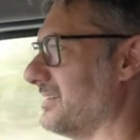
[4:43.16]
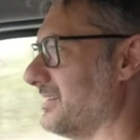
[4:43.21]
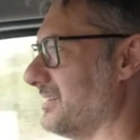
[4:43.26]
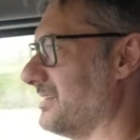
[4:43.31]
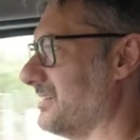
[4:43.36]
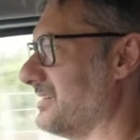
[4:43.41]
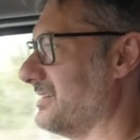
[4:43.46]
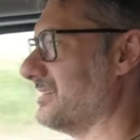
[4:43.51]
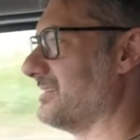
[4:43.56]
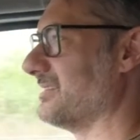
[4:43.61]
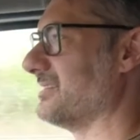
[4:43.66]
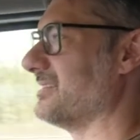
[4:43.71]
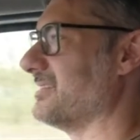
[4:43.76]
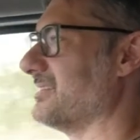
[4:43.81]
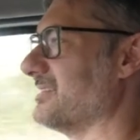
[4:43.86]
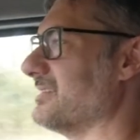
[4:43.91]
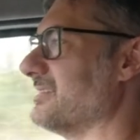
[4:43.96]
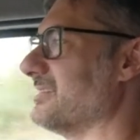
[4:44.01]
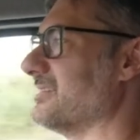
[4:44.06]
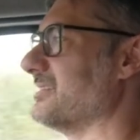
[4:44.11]

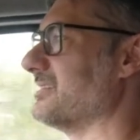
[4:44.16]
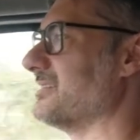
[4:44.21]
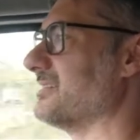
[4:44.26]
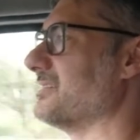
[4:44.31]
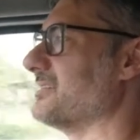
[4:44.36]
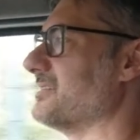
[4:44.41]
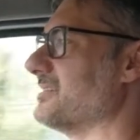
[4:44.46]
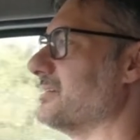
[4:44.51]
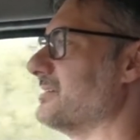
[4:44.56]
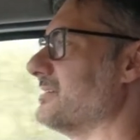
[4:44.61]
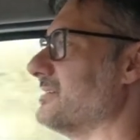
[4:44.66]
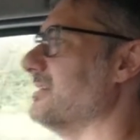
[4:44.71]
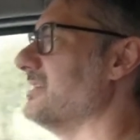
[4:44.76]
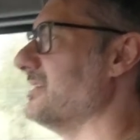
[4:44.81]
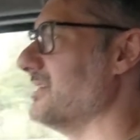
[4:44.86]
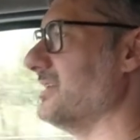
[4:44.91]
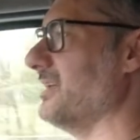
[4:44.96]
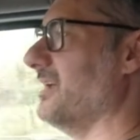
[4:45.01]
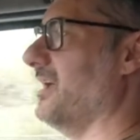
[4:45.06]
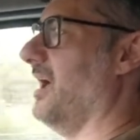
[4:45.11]
tunnels
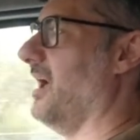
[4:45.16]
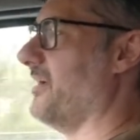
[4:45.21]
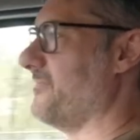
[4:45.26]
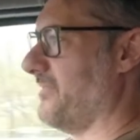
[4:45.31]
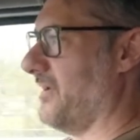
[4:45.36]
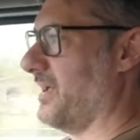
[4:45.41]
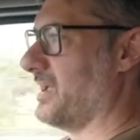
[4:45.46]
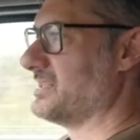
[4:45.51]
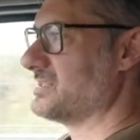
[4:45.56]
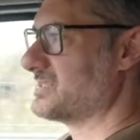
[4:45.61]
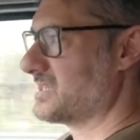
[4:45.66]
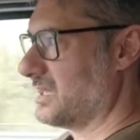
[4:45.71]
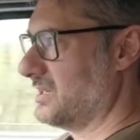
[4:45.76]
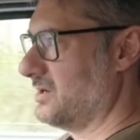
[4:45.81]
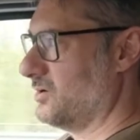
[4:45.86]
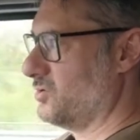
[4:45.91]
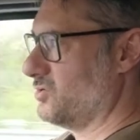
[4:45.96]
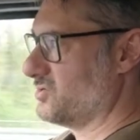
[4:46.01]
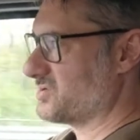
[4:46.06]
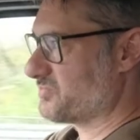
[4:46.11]
interesting. I find
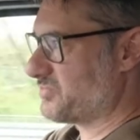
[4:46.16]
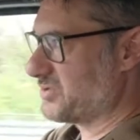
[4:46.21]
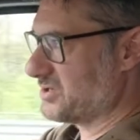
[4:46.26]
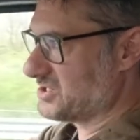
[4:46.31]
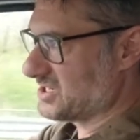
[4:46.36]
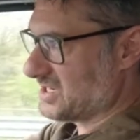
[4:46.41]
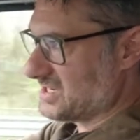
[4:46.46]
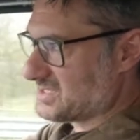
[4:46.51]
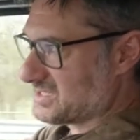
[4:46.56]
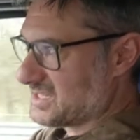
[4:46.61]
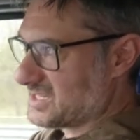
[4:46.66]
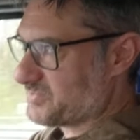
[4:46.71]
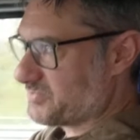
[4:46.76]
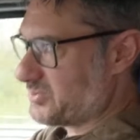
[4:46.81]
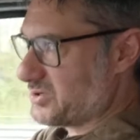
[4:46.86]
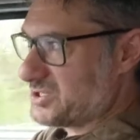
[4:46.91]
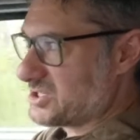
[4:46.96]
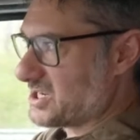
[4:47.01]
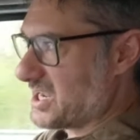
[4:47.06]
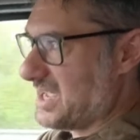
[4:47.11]
tunnels, bridges, this
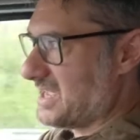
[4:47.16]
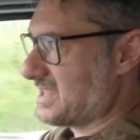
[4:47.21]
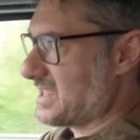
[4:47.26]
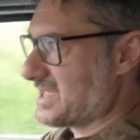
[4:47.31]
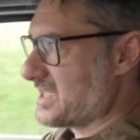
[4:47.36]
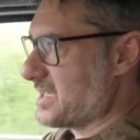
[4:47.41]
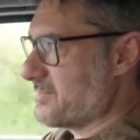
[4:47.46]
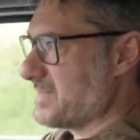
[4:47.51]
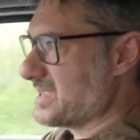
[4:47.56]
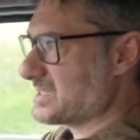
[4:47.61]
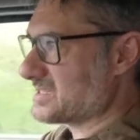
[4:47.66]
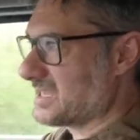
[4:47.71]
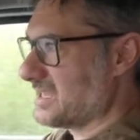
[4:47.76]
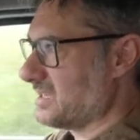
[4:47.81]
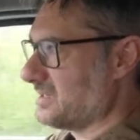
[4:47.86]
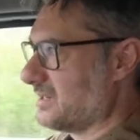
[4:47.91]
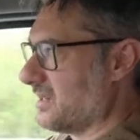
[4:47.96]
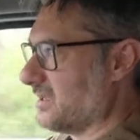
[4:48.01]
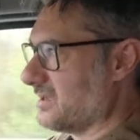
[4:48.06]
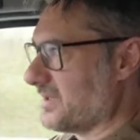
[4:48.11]
bridge here that you're
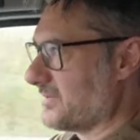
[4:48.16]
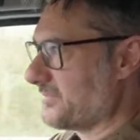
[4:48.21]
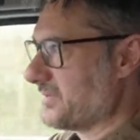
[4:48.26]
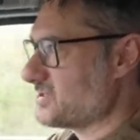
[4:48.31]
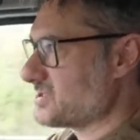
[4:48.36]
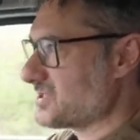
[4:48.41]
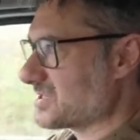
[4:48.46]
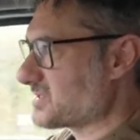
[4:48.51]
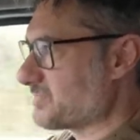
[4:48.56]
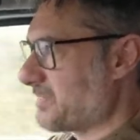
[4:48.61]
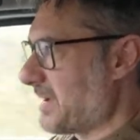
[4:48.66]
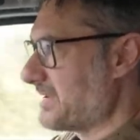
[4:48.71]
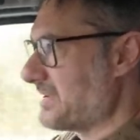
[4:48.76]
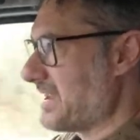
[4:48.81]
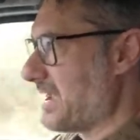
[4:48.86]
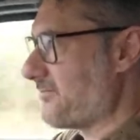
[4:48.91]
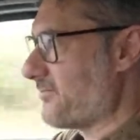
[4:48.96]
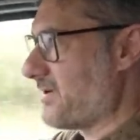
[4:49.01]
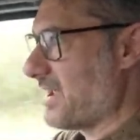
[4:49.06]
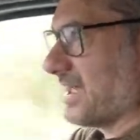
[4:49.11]
missing, look, if you just span that